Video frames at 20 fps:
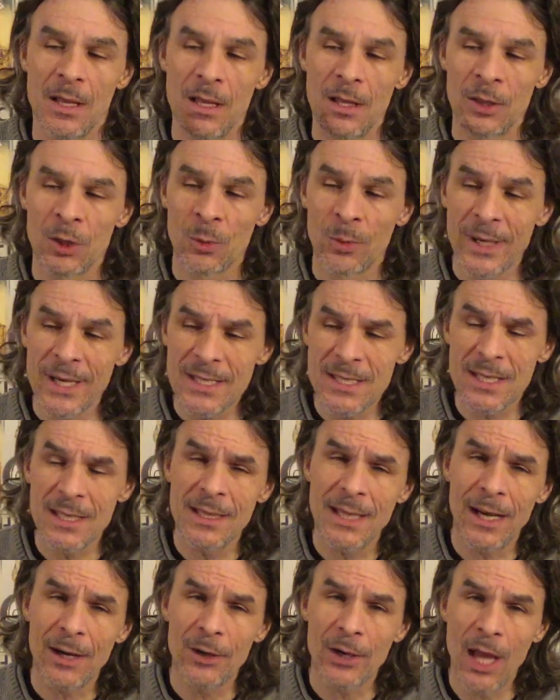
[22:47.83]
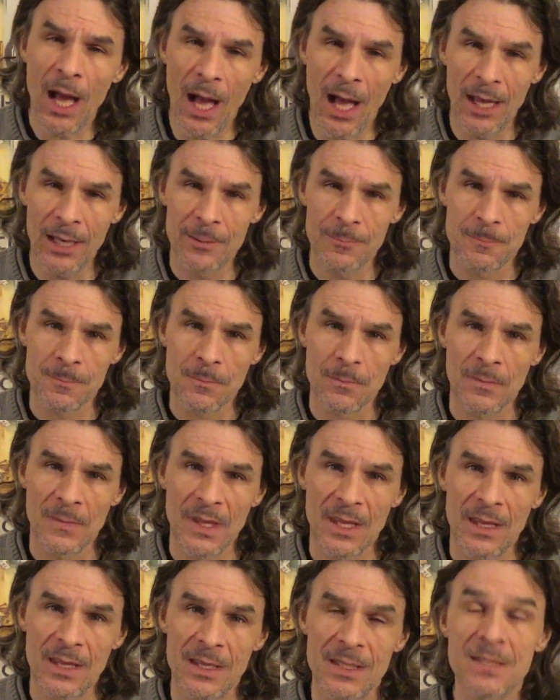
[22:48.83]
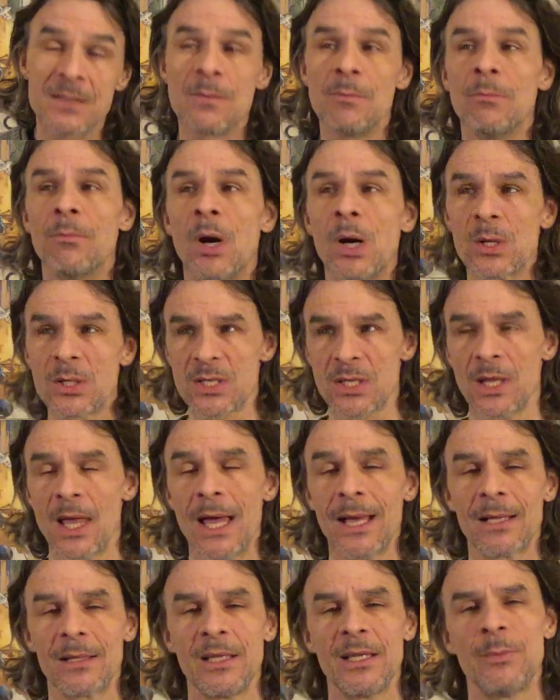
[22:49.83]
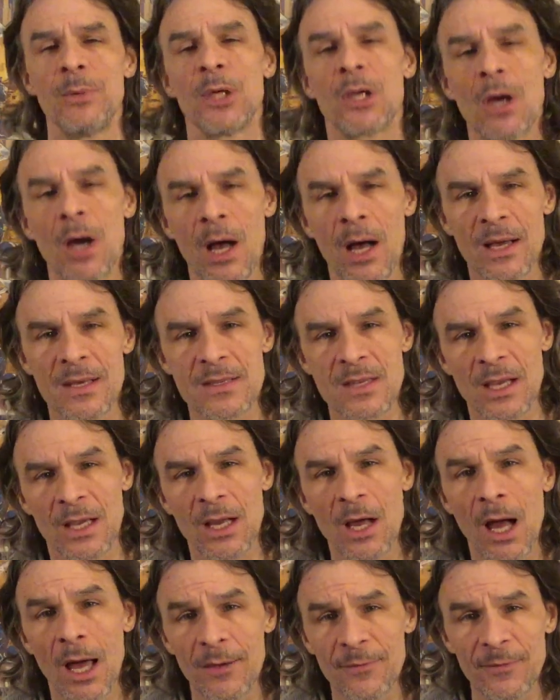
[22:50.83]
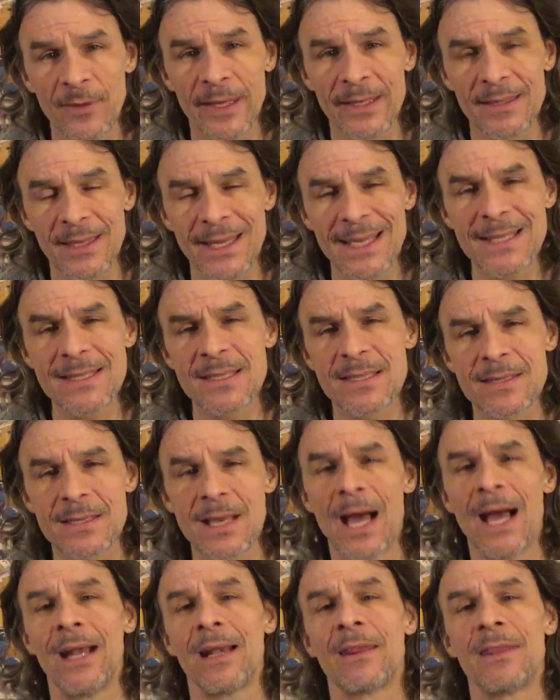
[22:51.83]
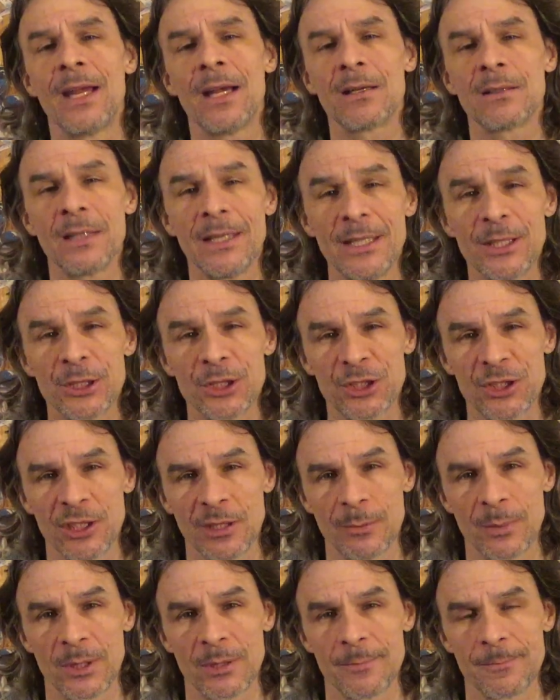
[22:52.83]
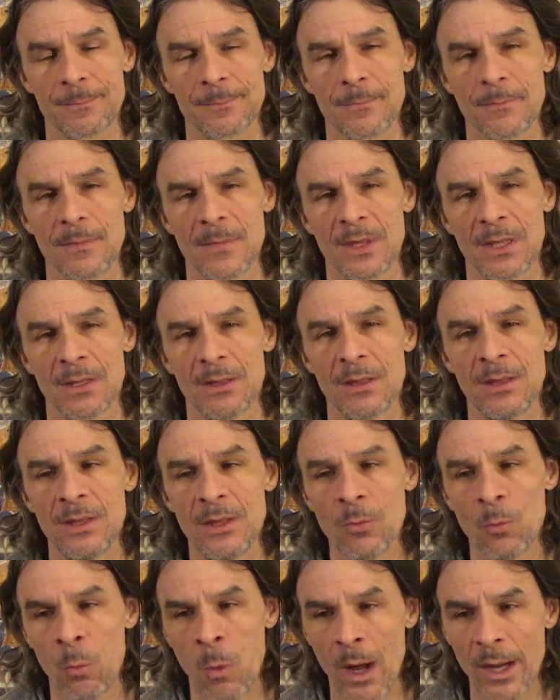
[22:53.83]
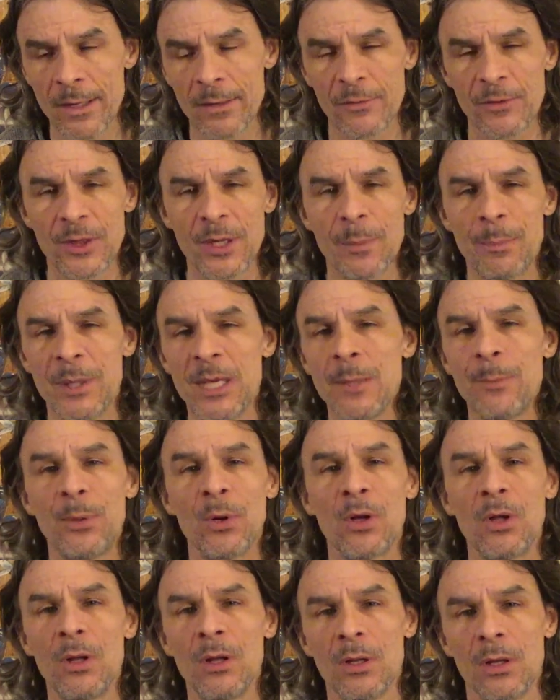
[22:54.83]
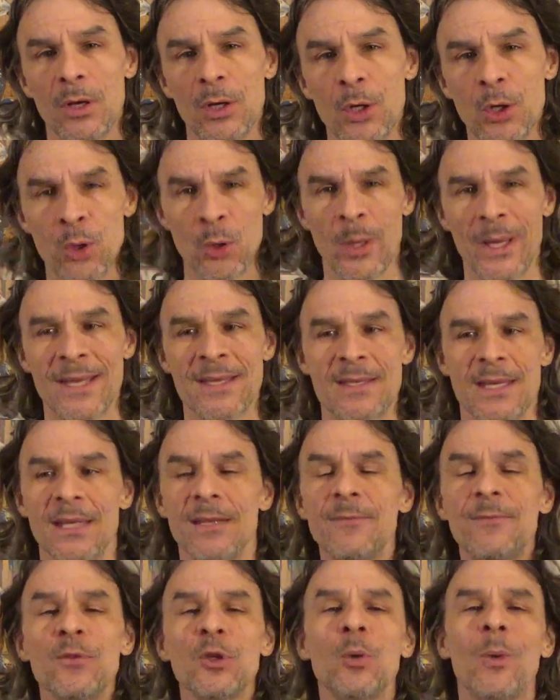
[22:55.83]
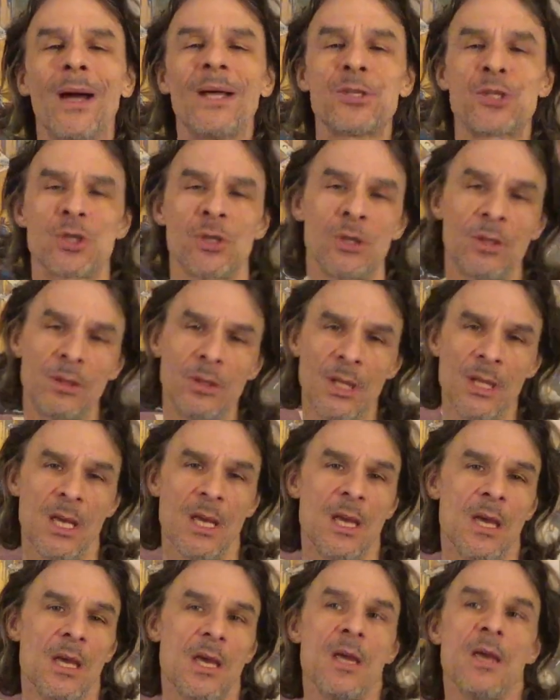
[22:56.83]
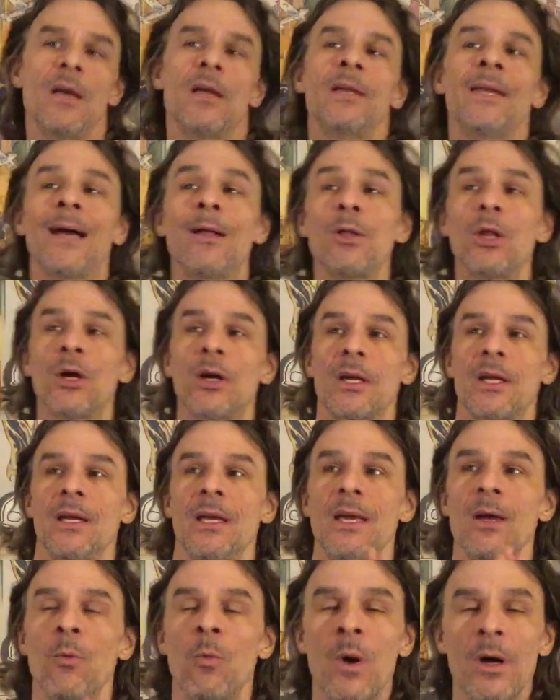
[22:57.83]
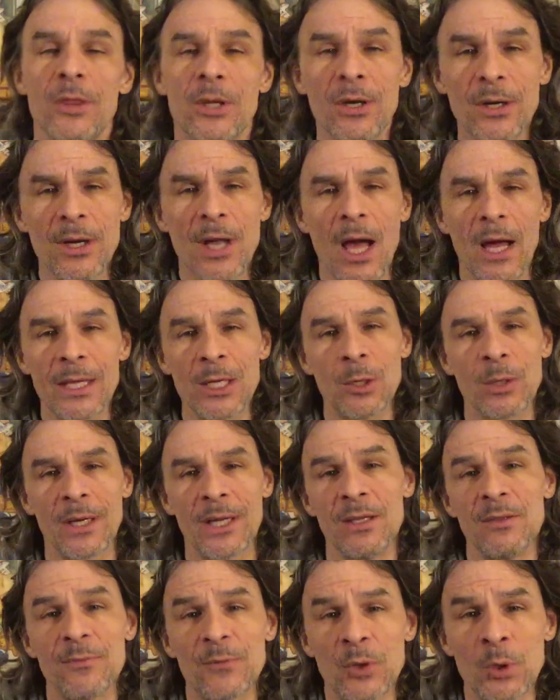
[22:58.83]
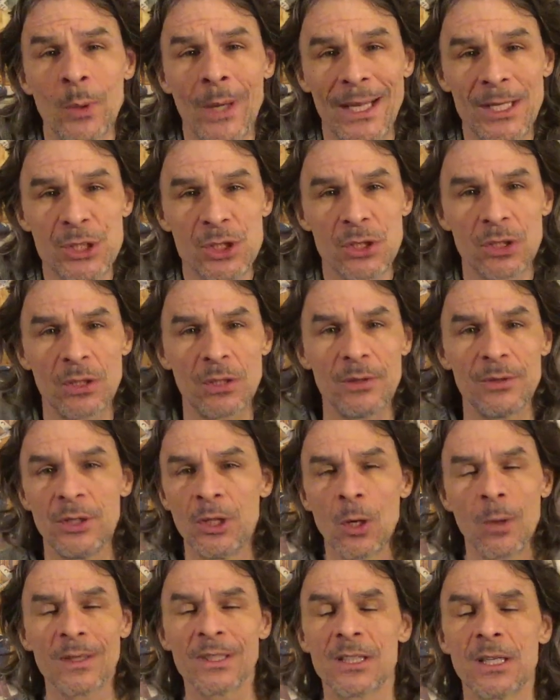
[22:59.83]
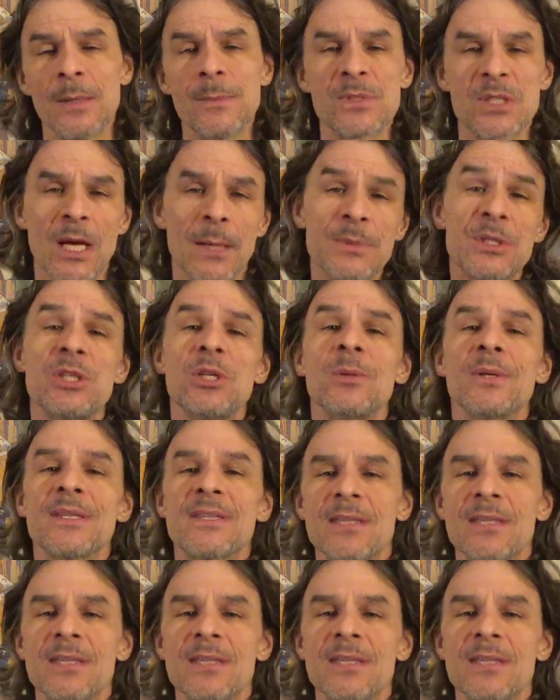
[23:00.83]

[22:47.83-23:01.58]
The reason they're not is most likely because a conflict inside their leadership. One of the people who is influential. Now look. Whether or not you're influential, no one comes up to you and